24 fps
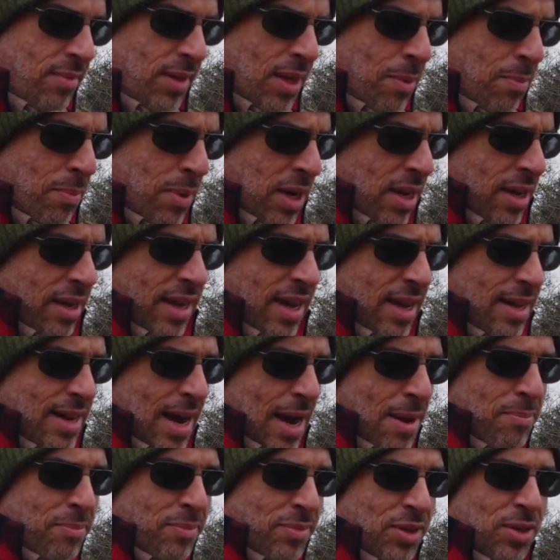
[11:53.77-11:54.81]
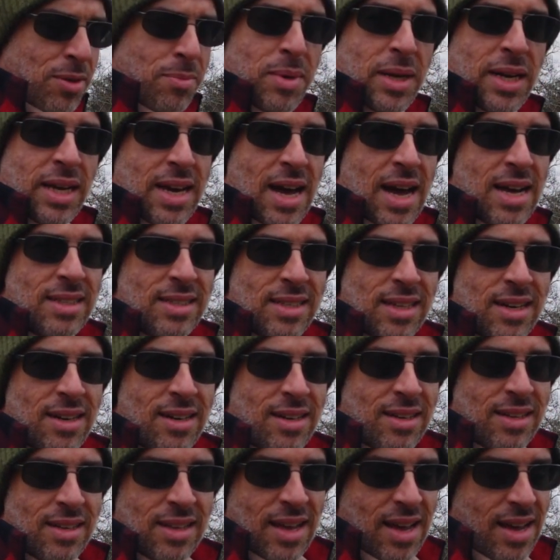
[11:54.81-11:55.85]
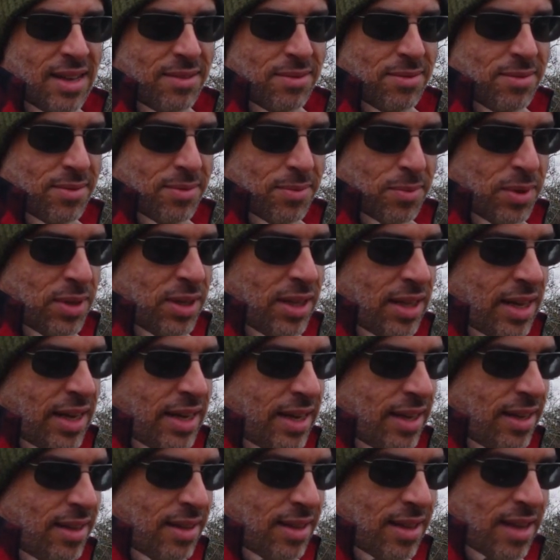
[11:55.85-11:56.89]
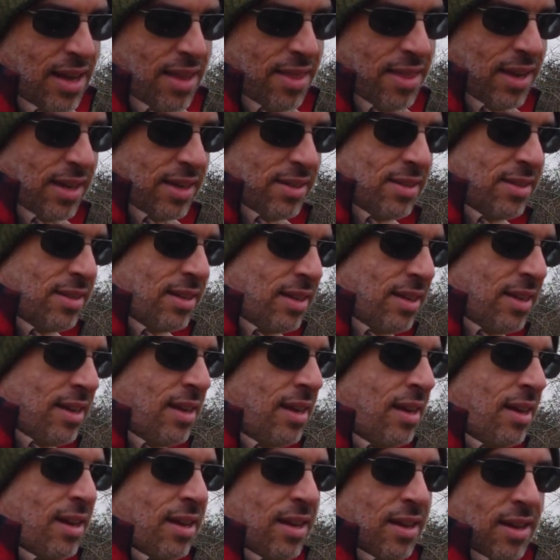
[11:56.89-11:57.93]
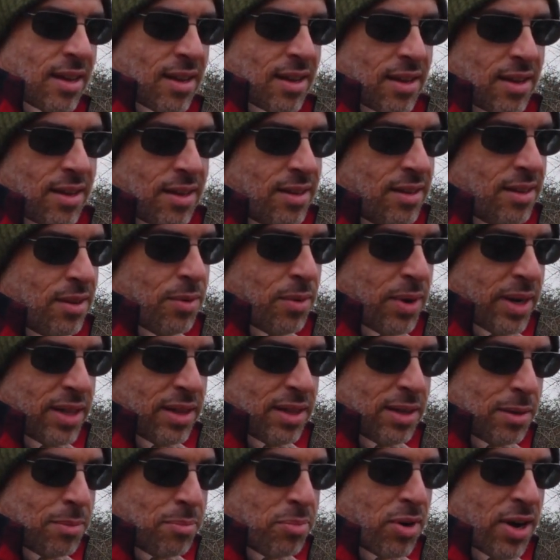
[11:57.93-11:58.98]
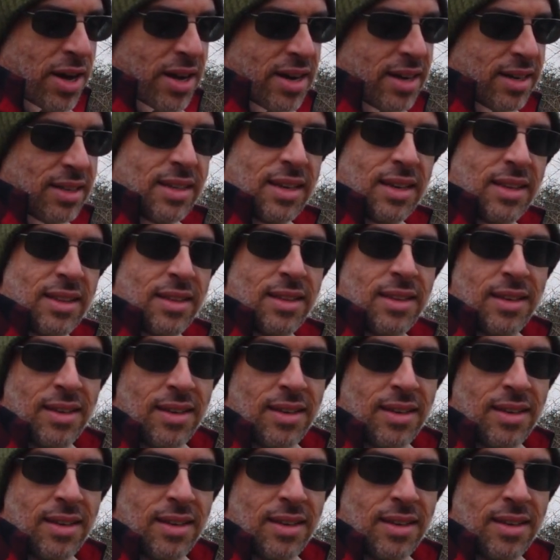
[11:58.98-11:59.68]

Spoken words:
But yeah, not too many cons at all. I really like it. I think it's a great little product, and